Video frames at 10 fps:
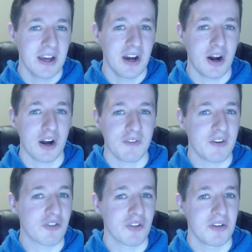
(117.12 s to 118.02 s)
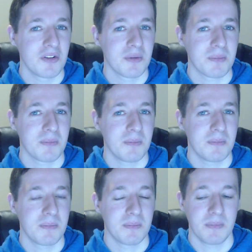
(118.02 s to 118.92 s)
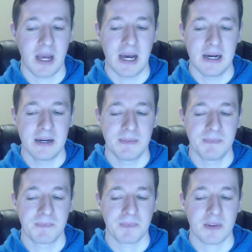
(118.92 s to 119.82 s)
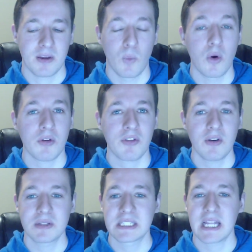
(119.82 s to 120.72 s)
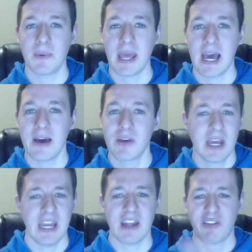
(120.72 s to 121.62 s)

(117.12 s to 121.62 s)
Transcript: artificial um war suits that we have? It's